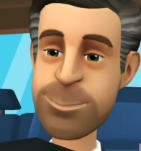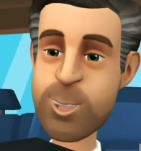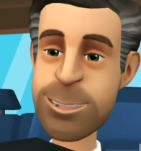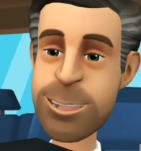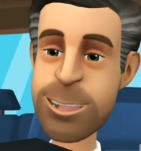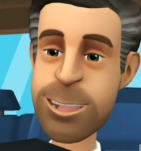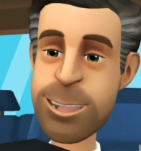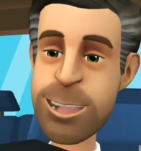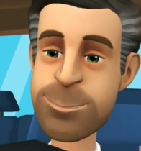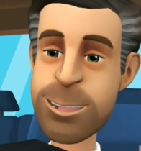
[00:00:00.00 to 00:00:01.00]
while
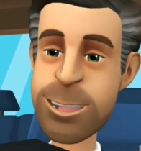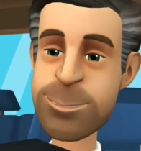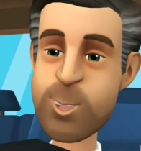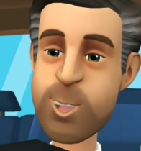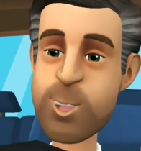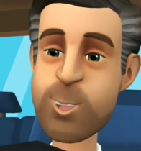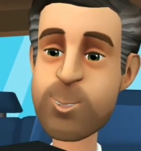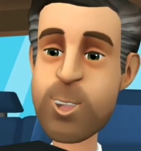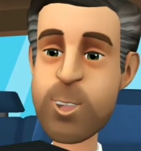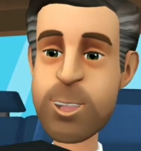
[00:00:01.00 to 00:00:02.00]
changing the pickup or
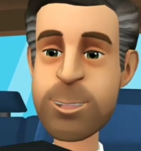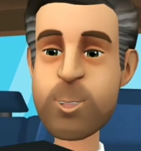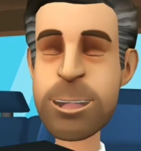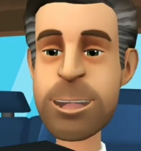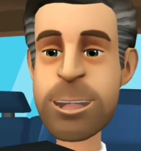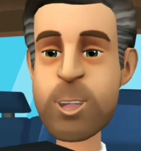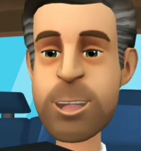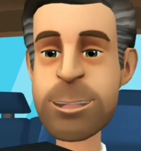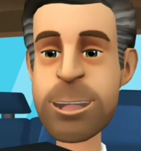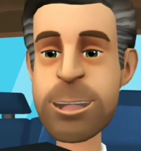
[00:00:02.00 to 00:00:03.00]
drop-off location to
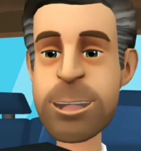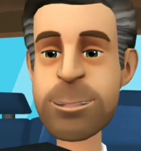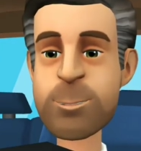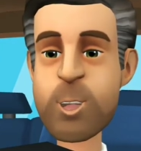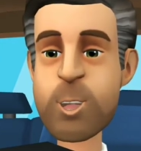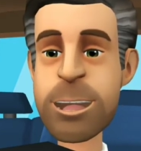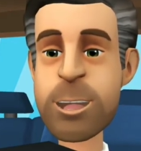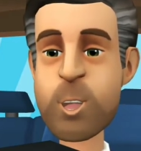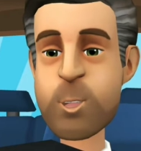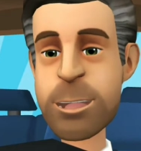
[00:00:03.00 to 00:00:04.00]
the city airport will
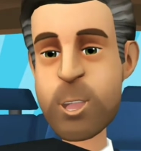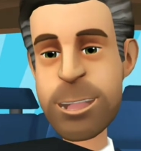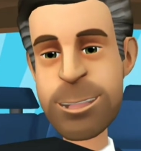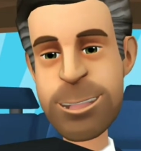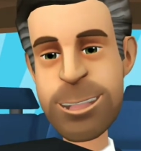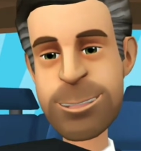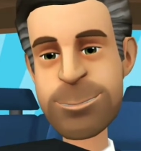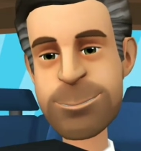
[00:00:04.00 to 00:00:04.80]
cost you extra.